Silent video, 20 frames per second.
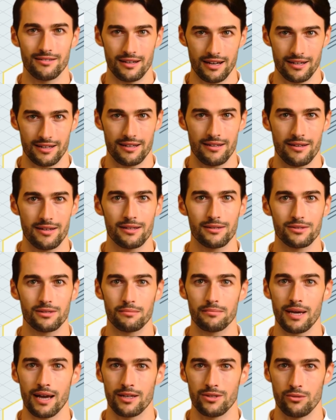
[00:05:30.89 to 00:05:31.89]
that can lead to
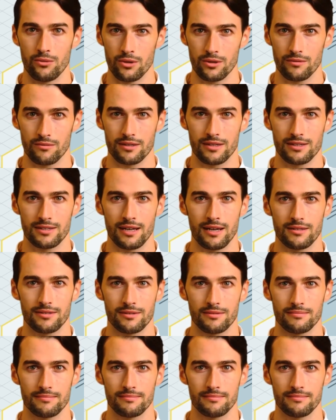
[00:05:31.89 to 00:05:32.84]
password resets.